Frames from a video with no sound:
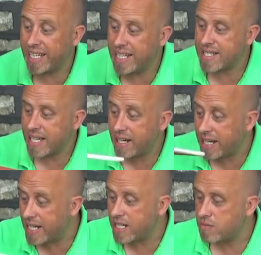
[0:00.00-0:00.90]
It is here,
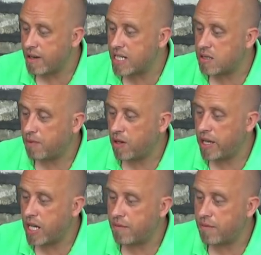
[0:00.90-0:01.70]
it is ready to fly.